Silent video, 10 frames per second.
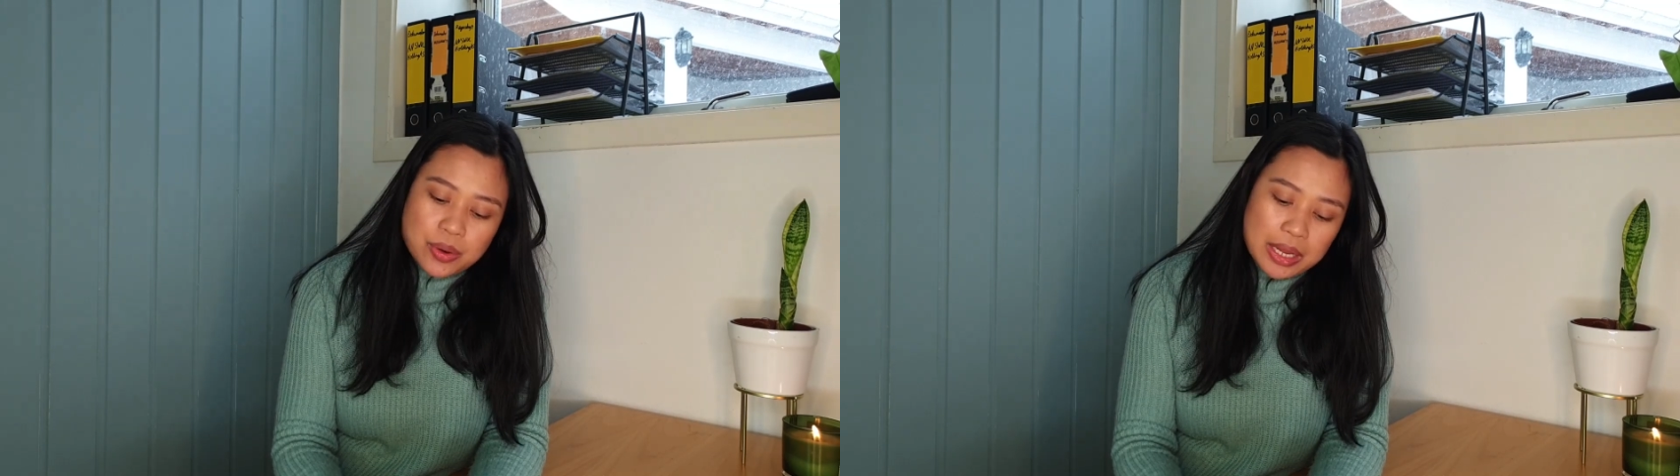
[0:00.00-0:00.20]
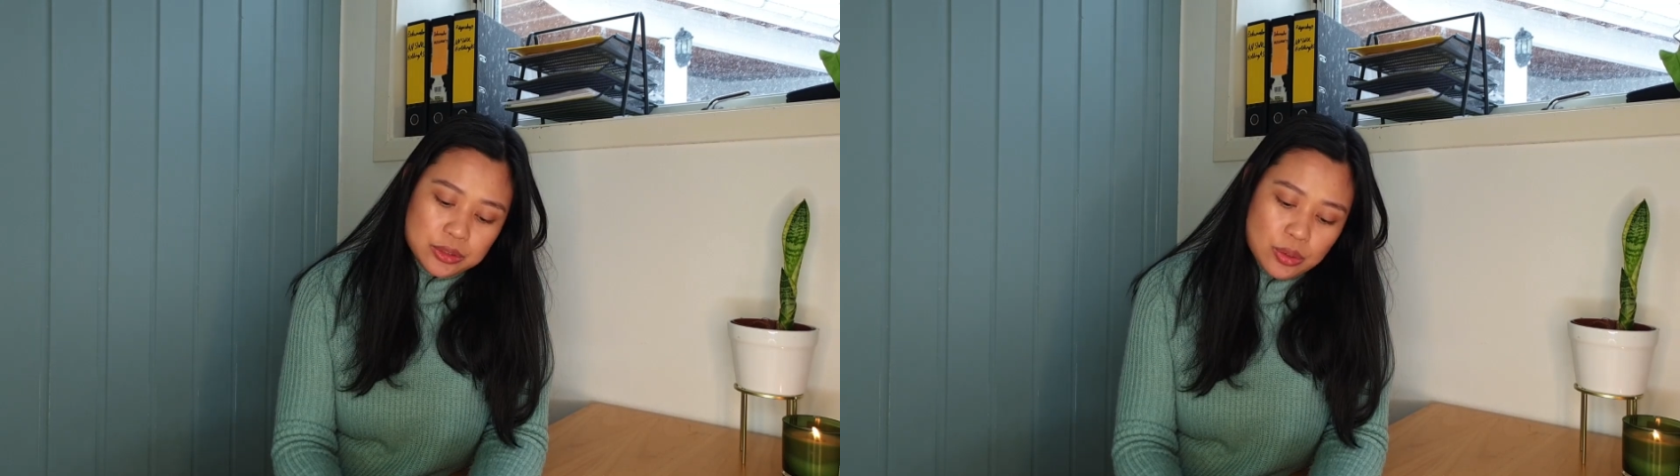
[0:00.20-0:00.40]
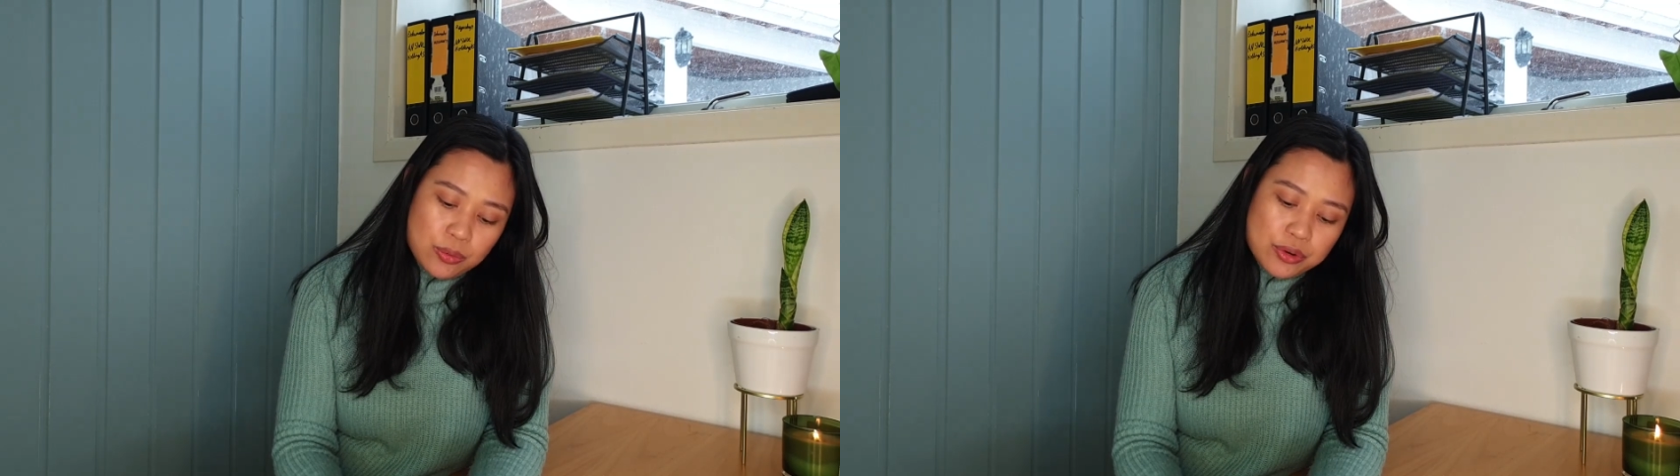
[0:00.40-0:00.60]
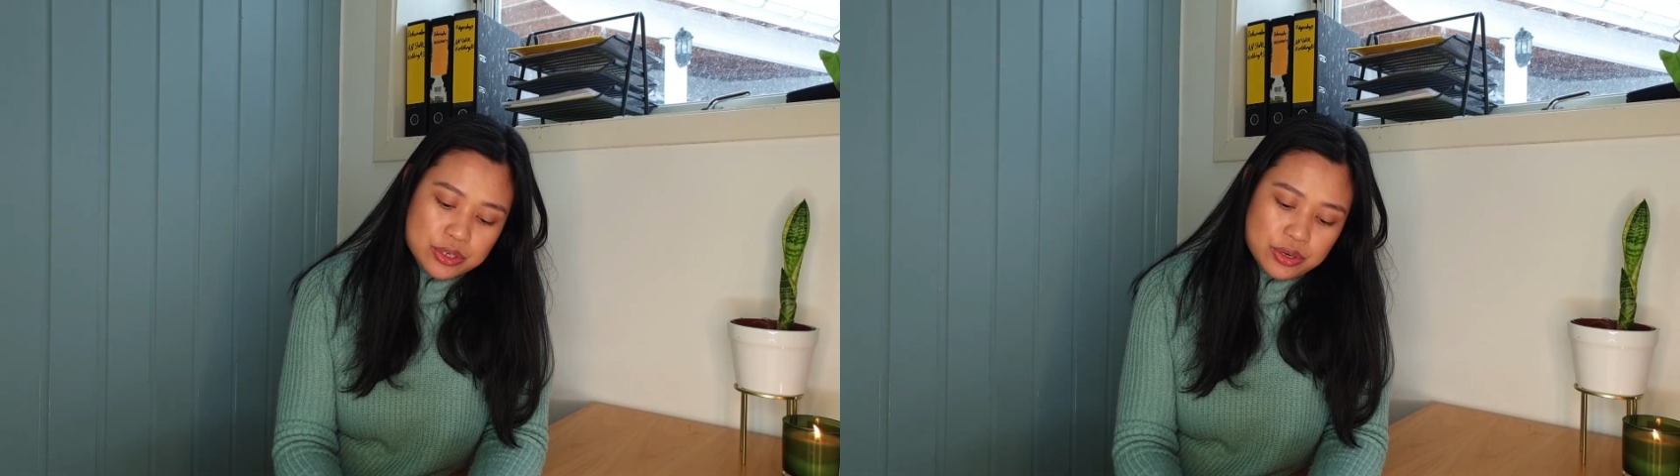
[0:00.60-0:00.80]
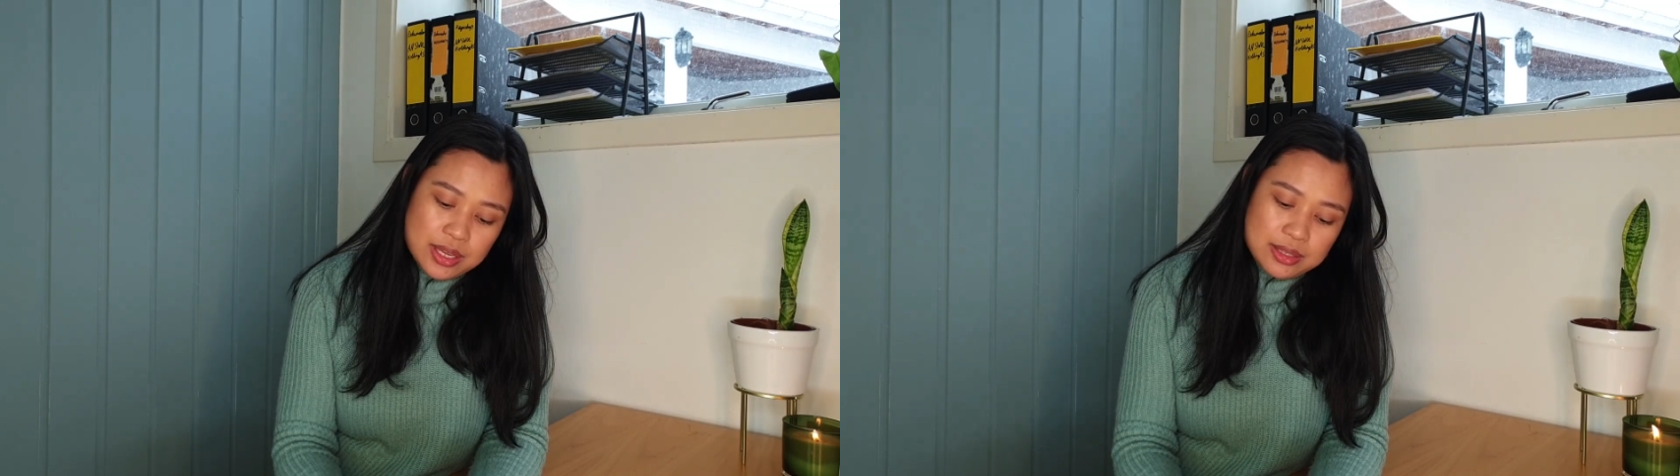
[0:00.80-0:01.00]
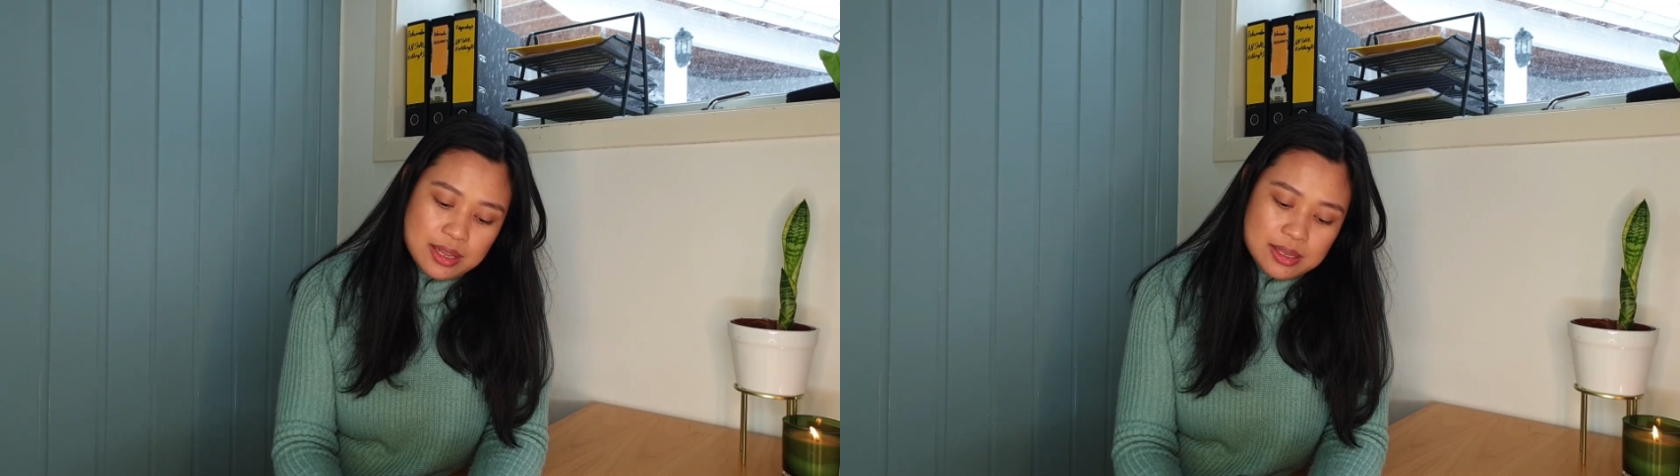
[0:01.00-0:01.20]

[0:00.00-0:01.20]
So I know for sure that